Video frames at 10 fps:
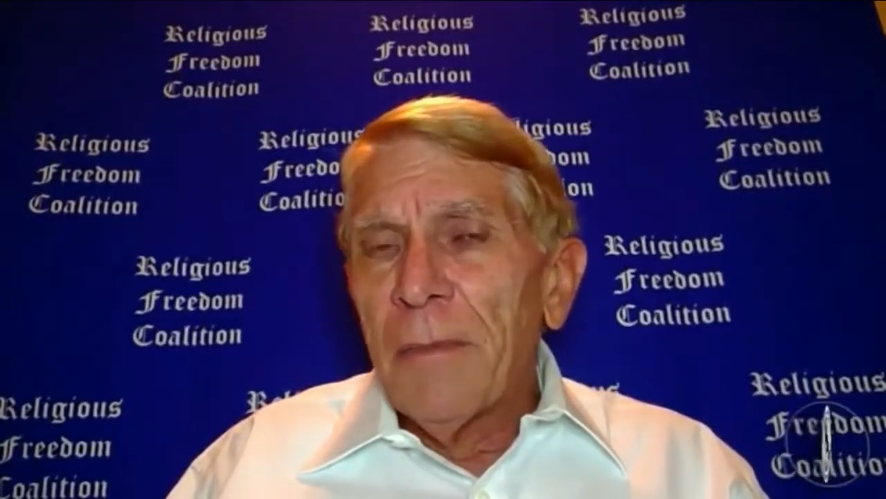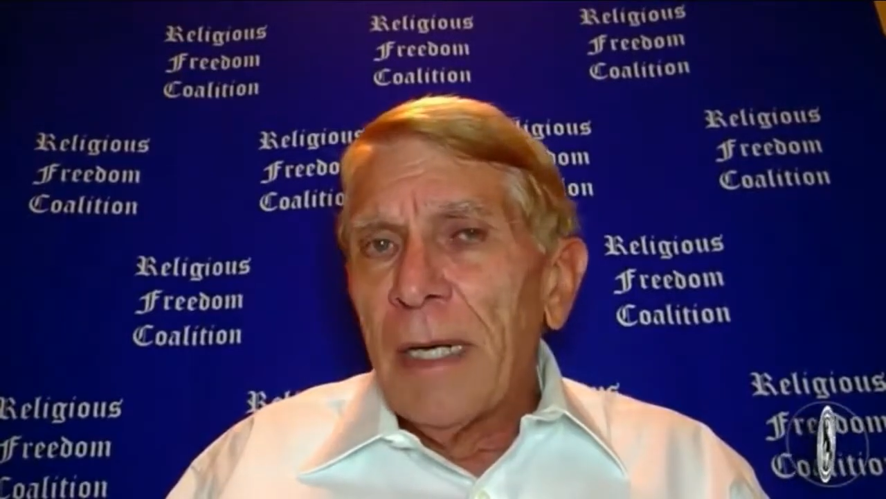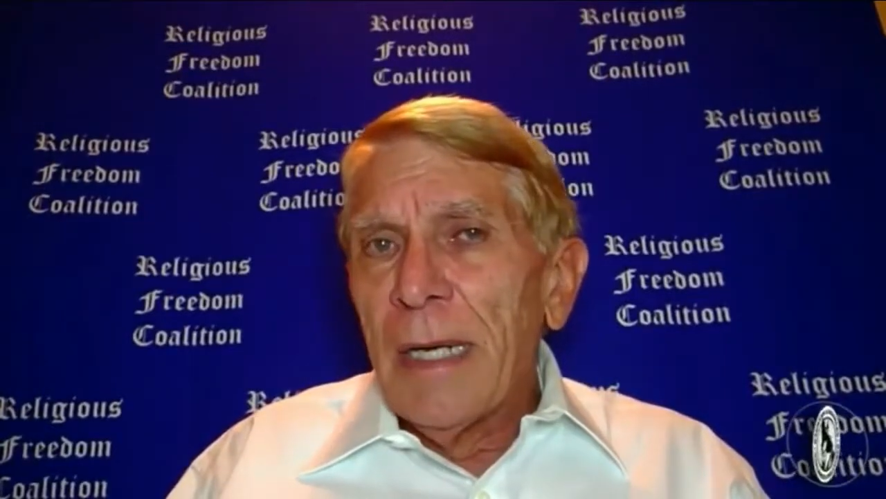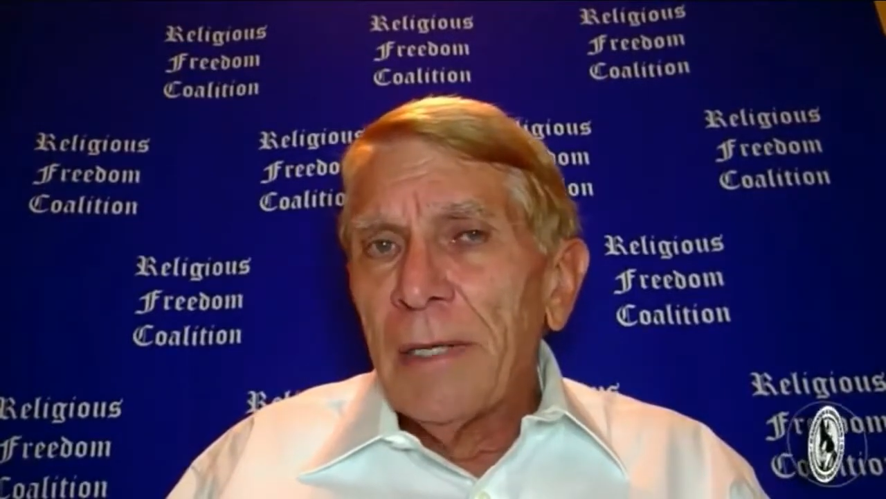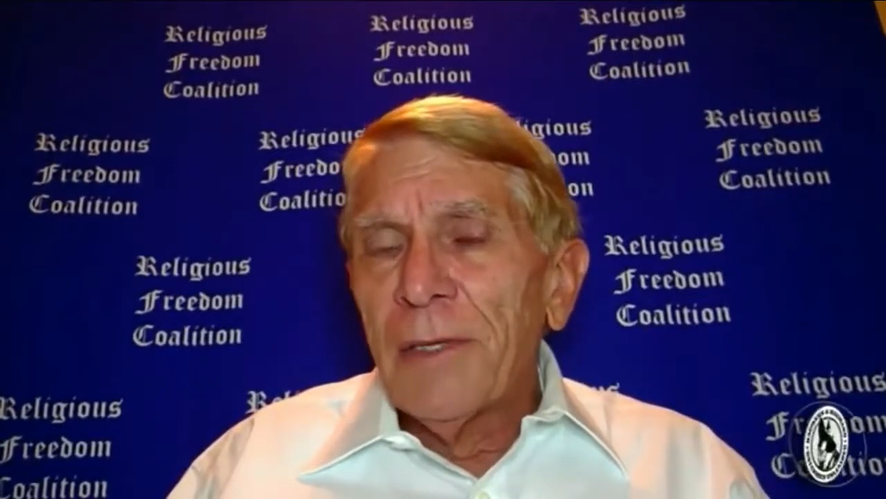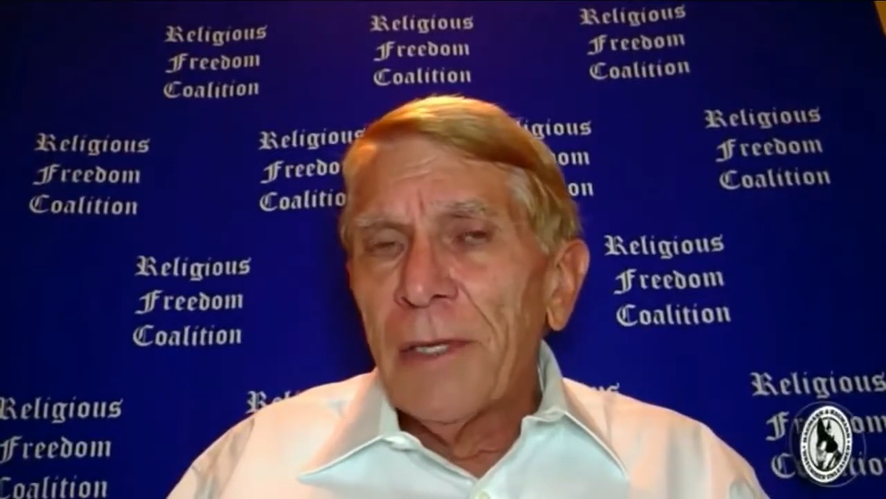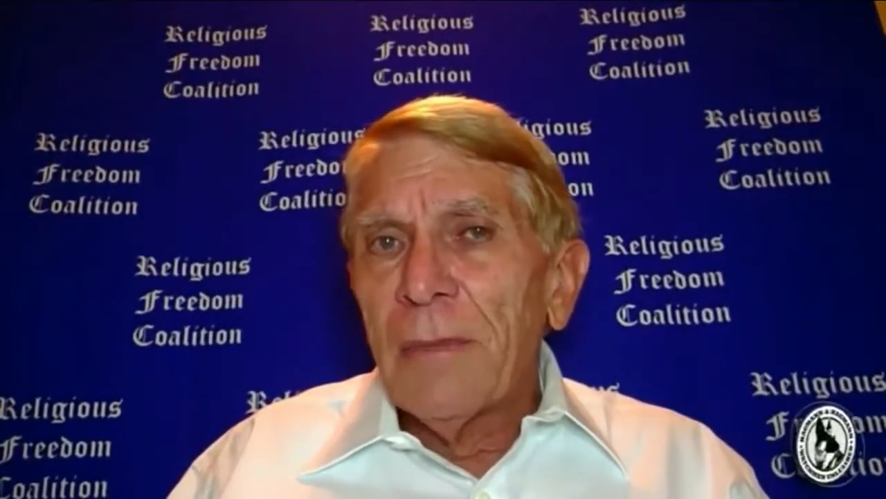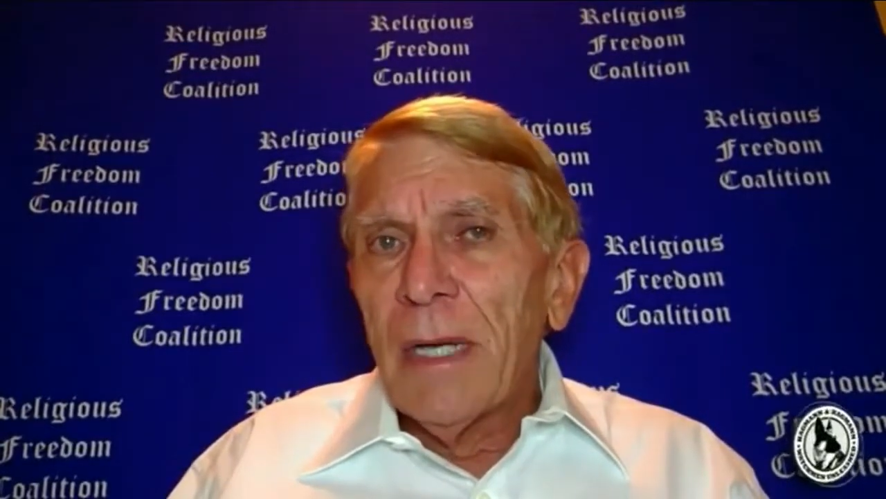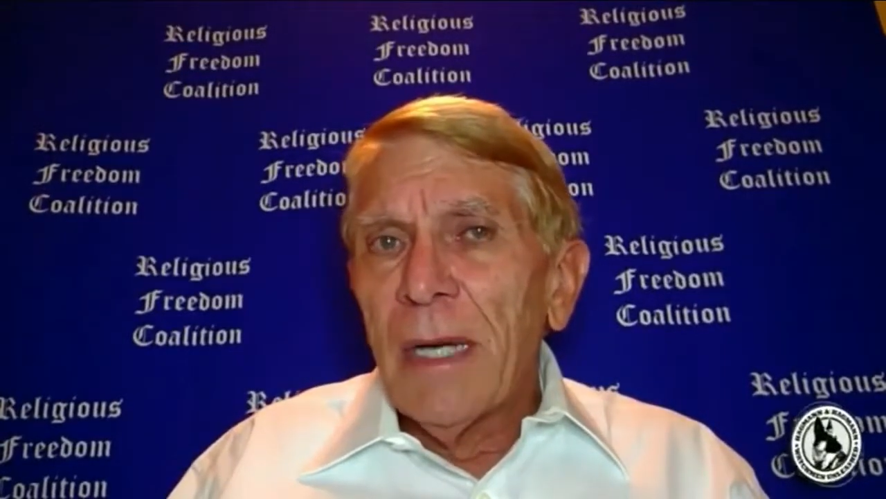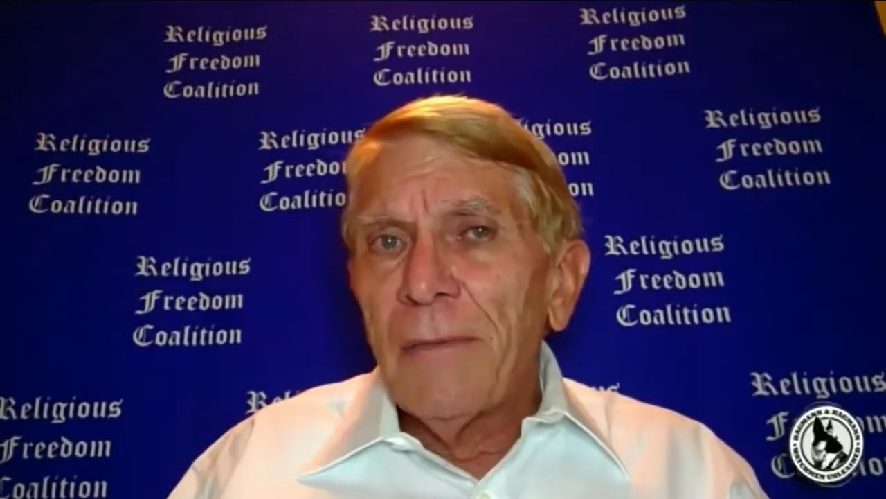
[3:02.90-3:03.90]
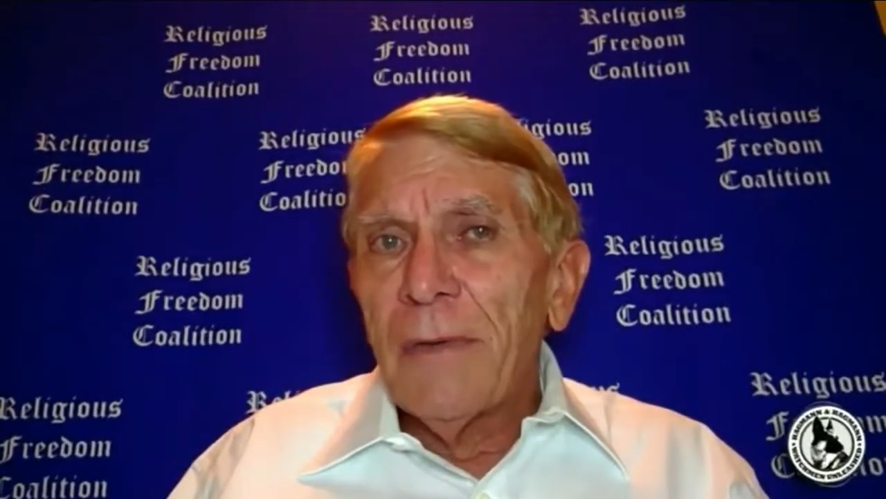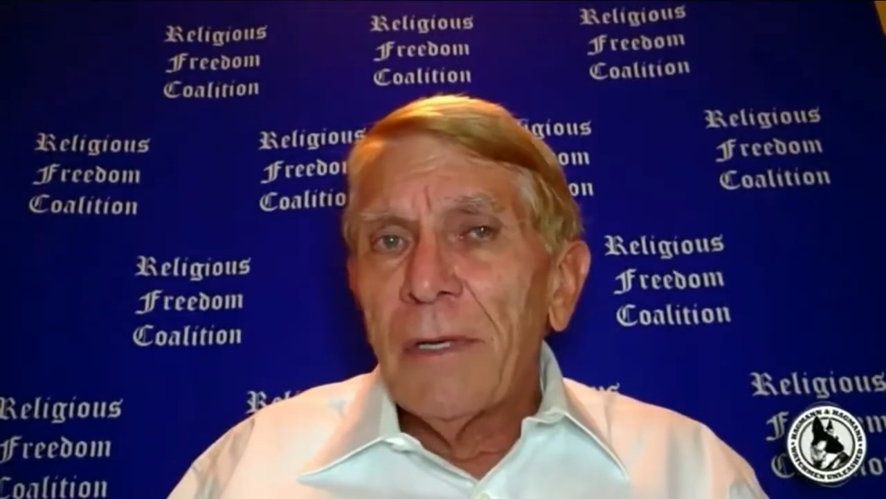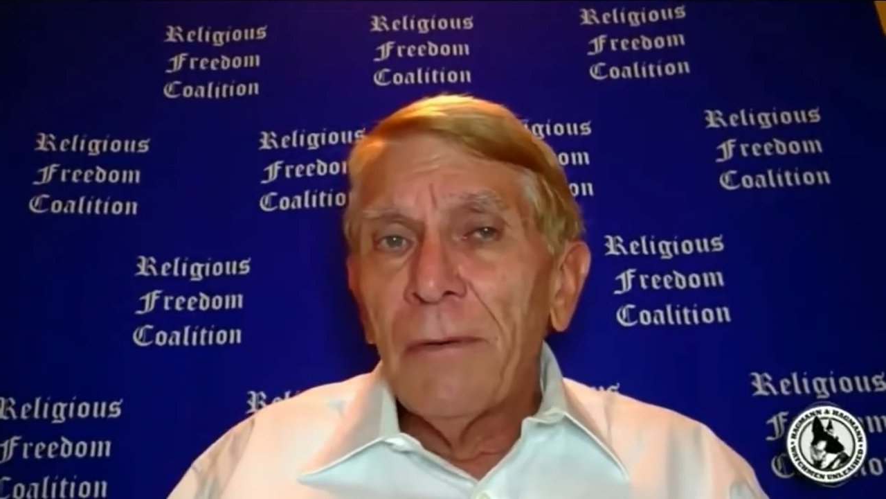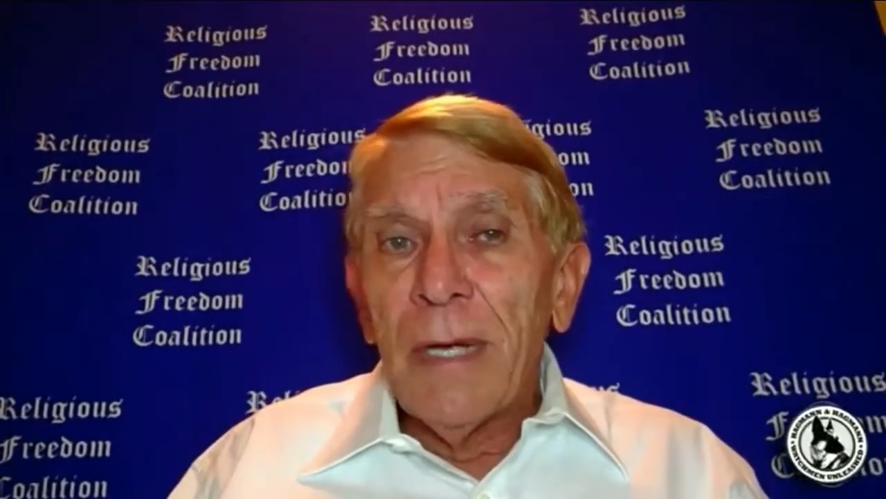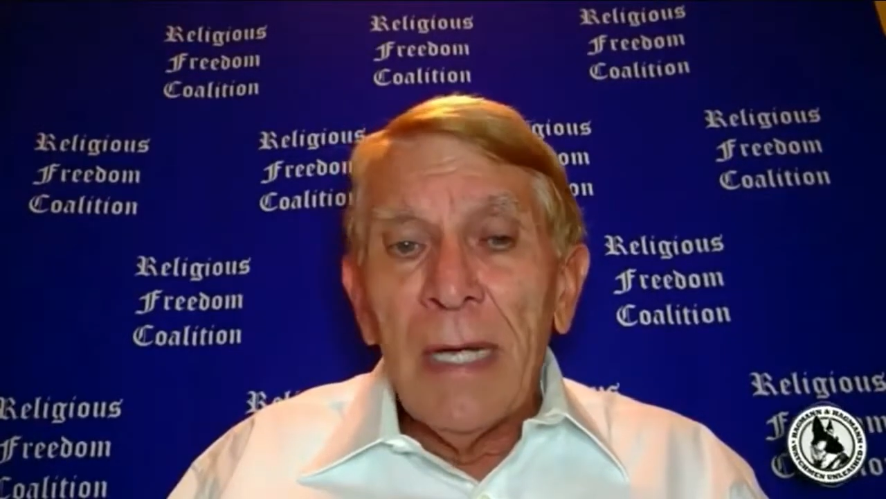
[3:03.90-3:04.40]
everybody has some kind of
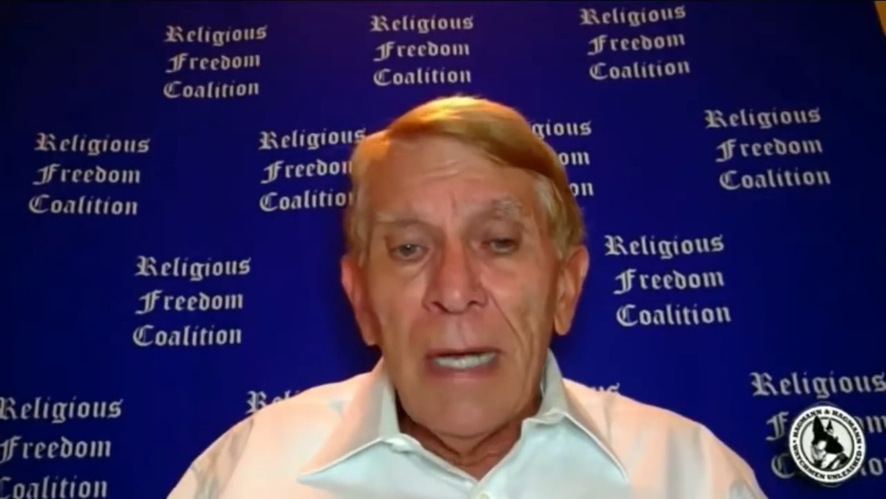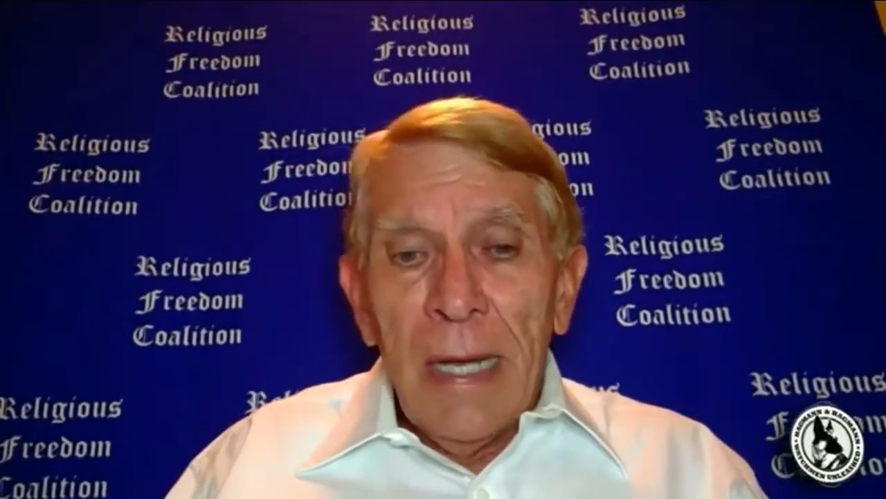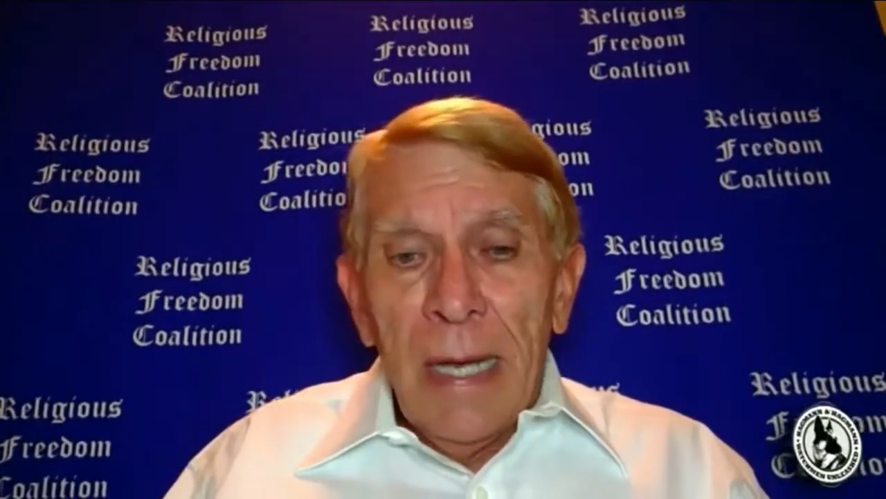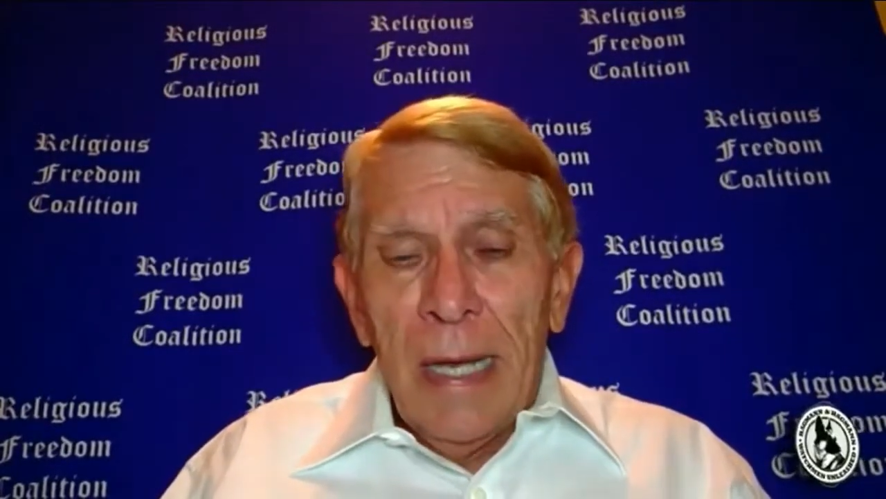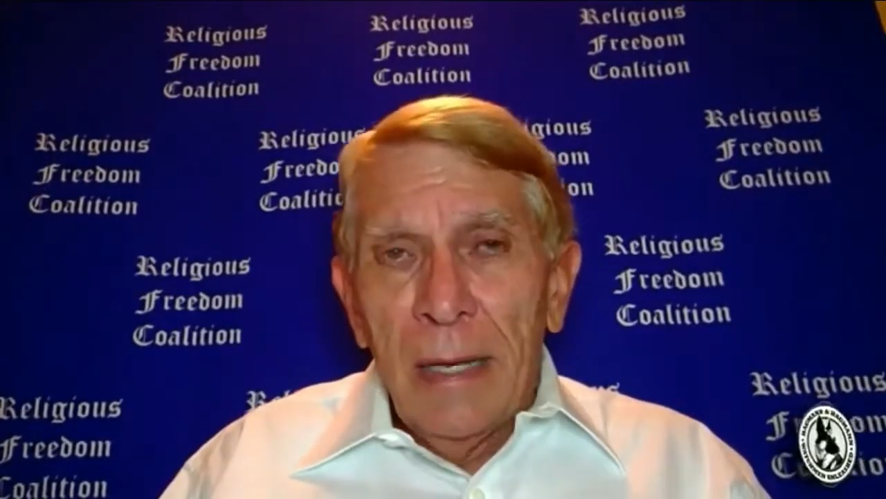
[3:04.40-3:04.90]
a degree,